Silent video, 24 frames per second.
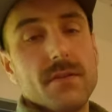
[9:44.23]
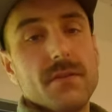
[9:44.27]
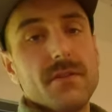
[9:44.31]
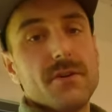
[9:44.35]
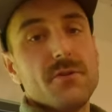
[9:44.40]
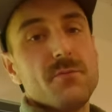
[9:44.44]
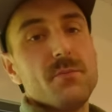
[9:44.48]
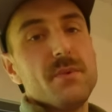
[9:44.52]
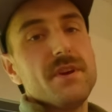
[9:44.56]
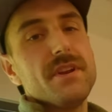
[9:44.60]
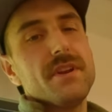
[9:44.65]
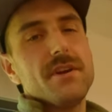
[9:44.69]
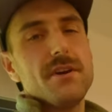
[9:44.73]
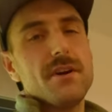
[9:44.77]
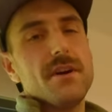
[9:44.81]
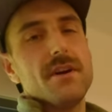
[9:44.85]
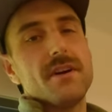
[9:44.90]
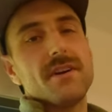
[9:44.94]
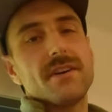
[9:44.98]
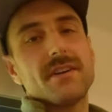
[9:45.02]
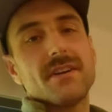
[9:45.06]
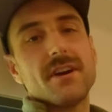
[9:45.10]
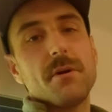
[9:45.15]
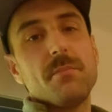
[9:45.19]
There have been
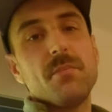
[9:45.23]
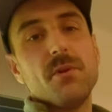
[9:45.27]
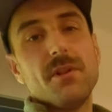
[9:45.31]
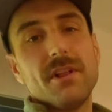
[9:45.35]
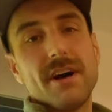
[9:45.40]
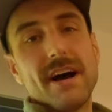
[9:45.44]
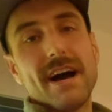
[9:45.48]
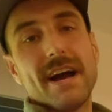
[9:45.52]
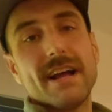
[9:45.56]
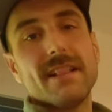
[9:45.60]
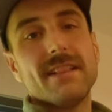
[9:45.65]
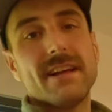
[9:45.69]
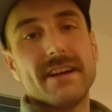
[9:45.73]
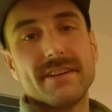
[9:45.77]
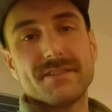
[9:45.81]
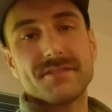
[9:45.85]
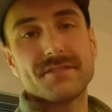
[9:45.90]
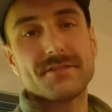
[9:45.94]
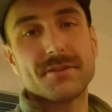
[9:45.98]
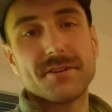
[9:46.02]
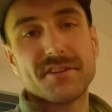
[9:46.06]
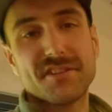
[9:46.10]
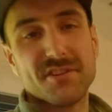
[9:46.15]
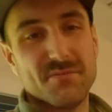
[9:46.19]
a couple of
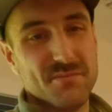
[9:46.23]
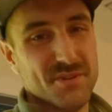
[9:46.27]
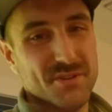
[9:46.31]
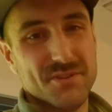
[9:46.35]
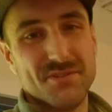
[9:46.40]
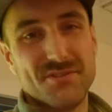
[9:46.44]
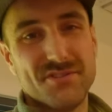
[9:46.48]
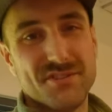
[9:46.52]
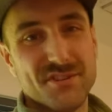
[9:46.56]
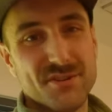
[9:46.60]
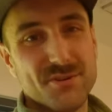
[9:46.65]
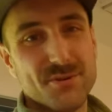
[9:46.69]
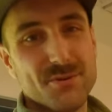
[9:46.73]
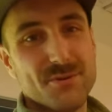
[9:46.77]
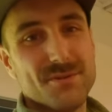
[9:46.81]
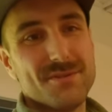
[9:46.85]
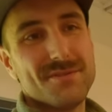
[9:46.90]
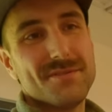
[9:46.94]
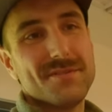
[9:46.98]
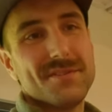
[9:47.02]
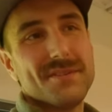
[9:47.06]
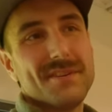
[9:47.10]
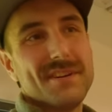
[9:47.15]
highlights during the build too.